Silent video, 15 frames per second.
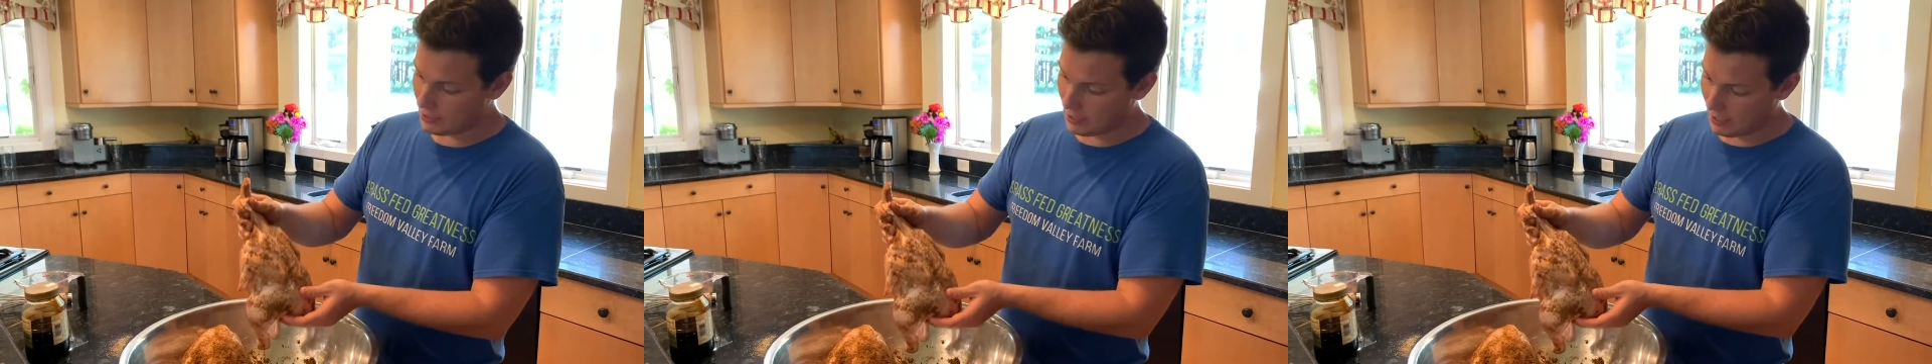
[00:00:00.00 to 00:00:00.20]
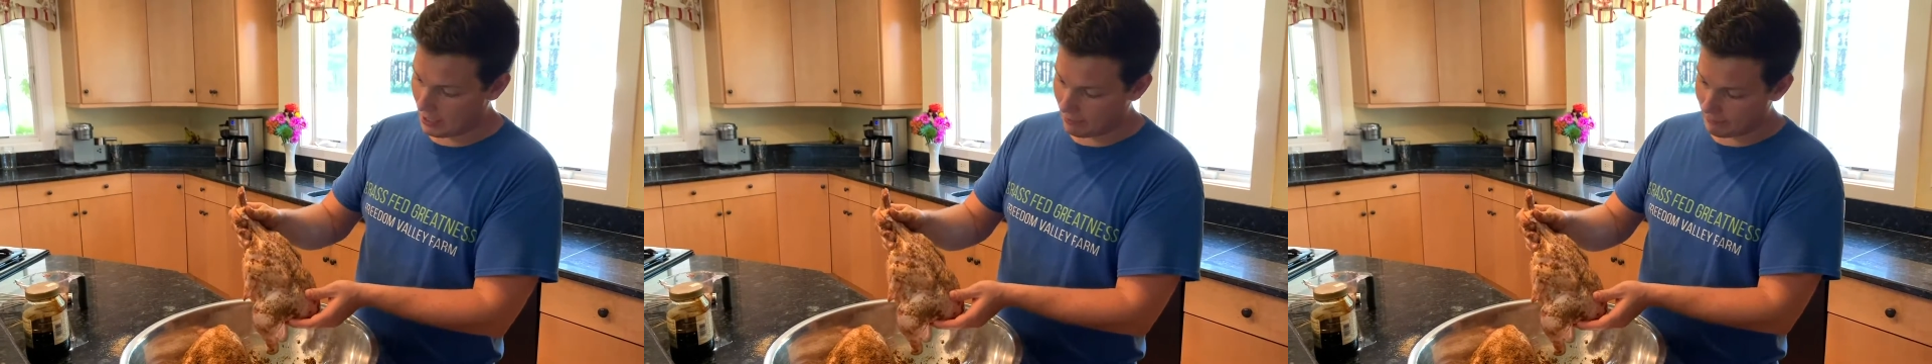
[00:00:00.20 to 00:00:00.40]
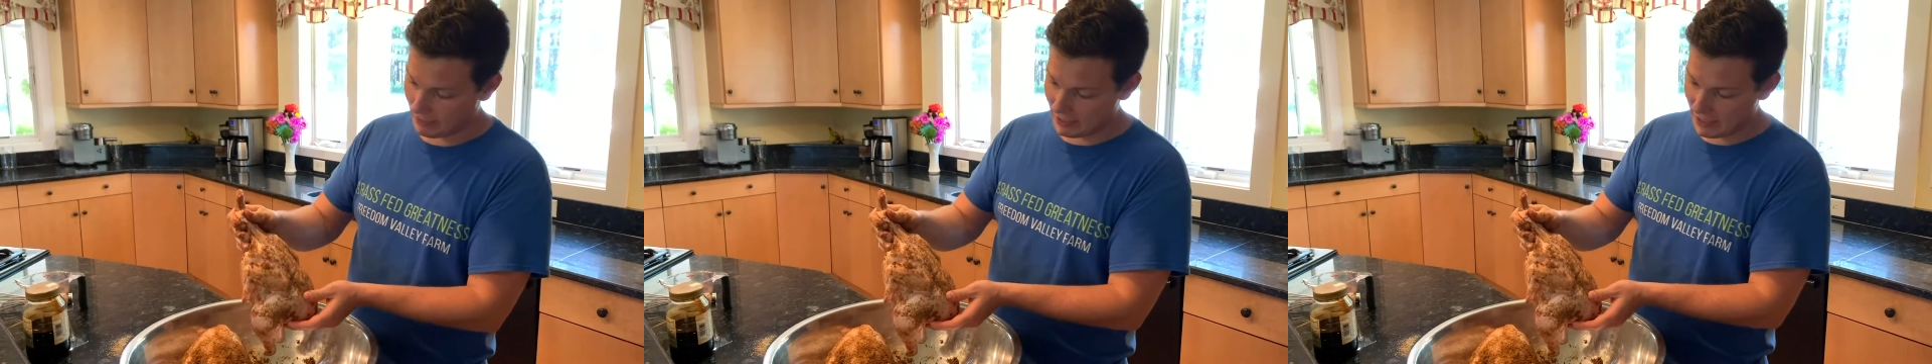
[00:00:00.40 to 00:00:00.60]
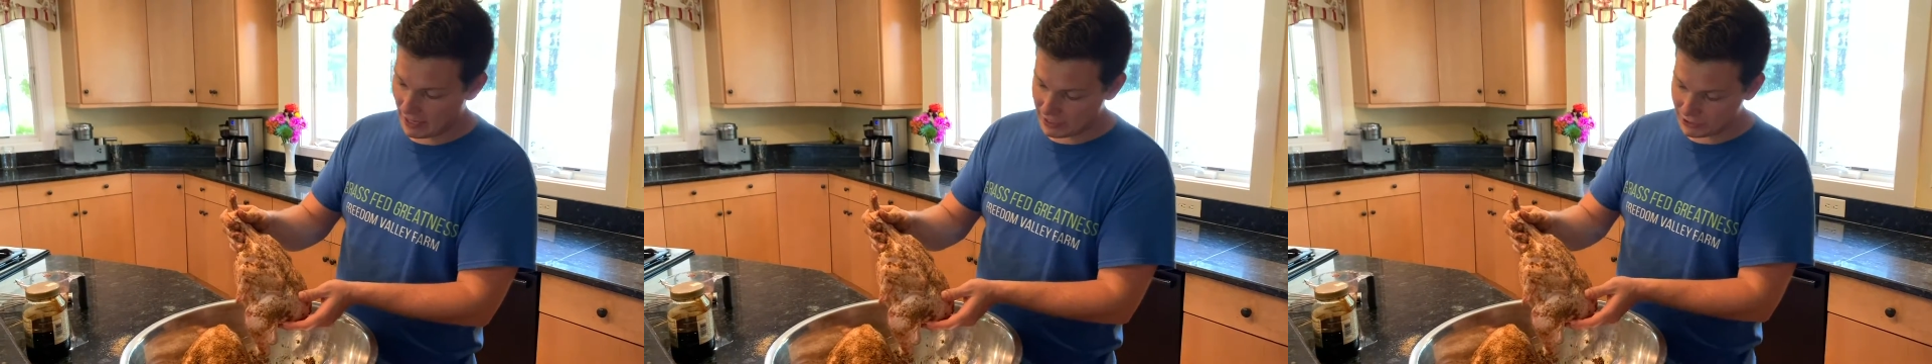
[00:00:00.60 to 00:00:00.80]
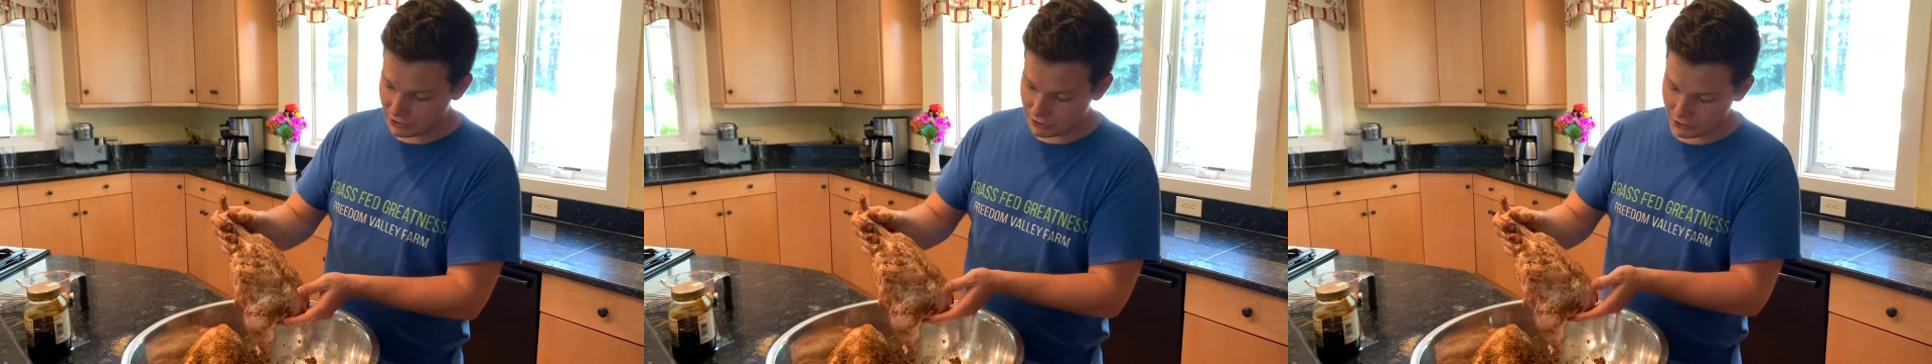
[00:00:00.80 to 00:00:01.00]
And
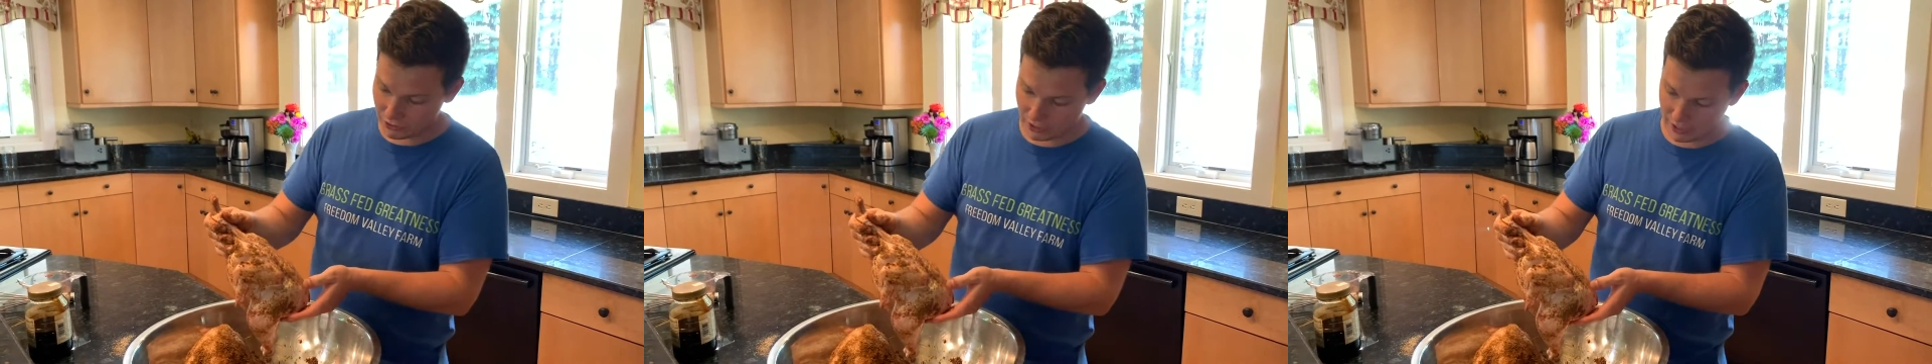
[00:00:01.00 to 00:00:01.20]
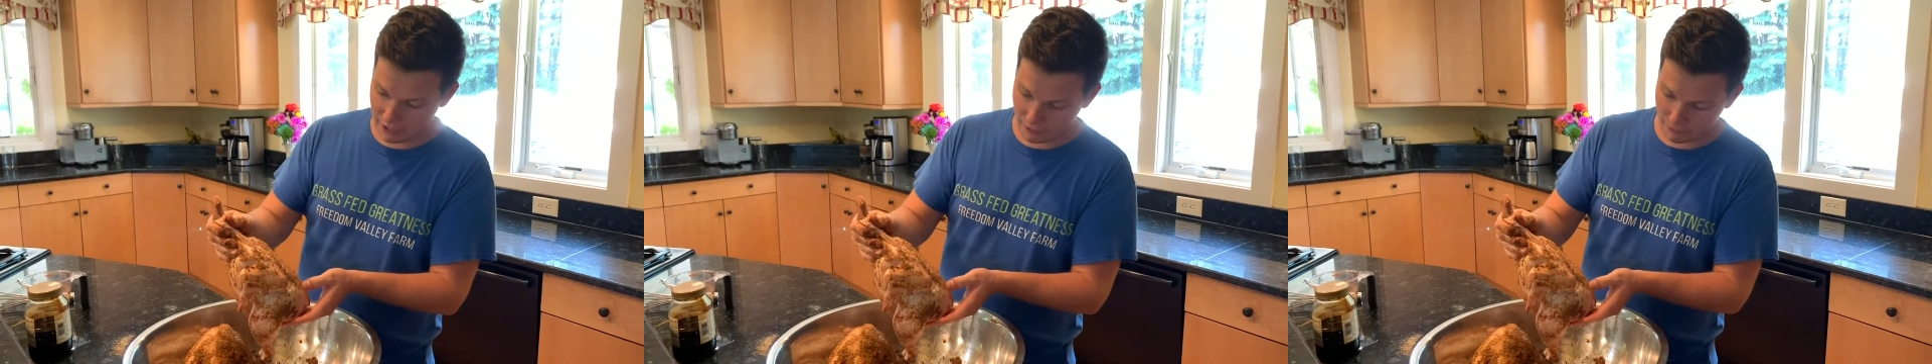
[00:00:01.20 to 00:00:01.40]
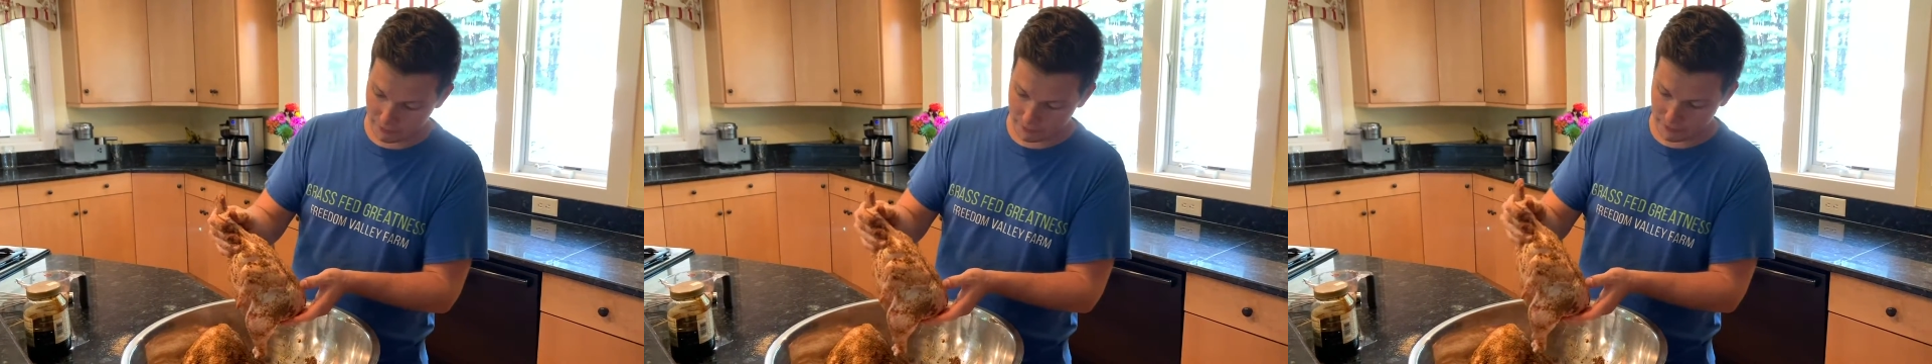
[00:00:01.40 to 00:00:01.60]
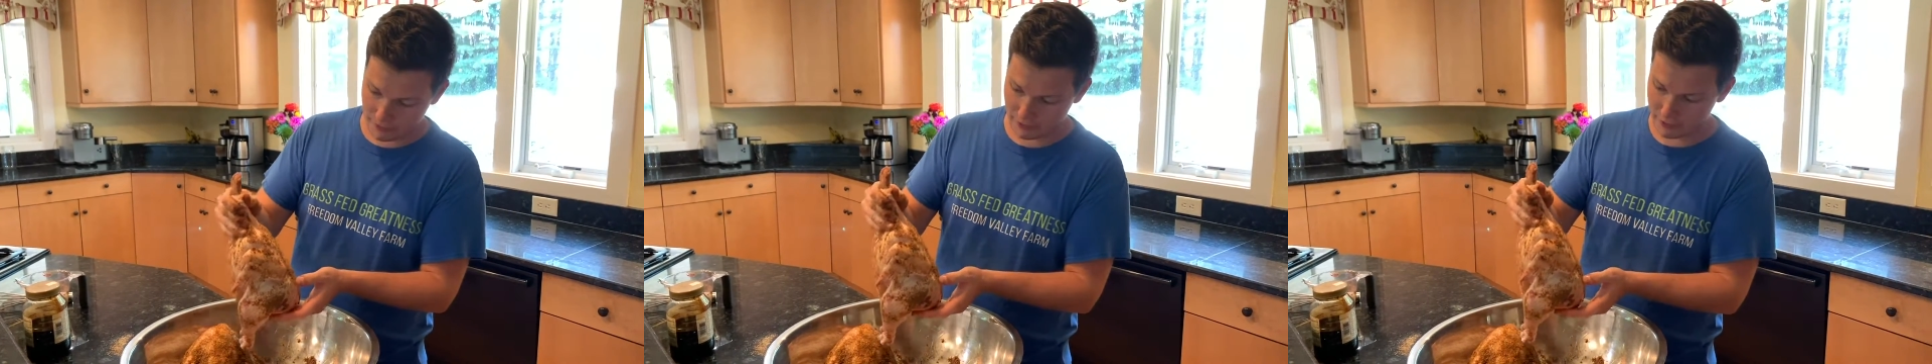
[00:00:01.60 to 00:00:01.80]
that's just going to help